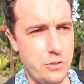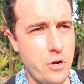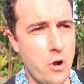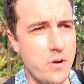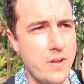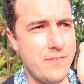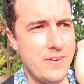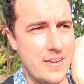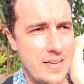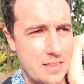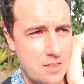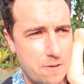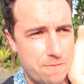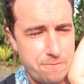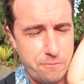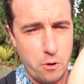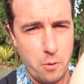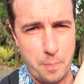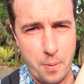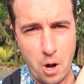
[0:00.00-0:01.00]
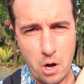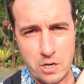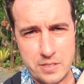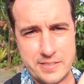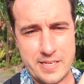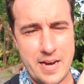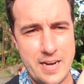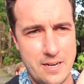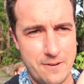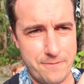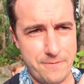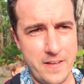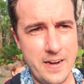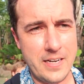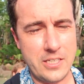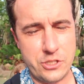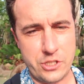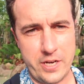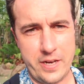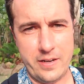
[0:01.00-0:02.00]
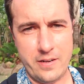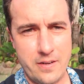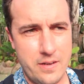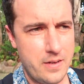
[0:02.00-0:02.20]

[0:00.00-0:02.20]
You don't even get the full park day to finish it.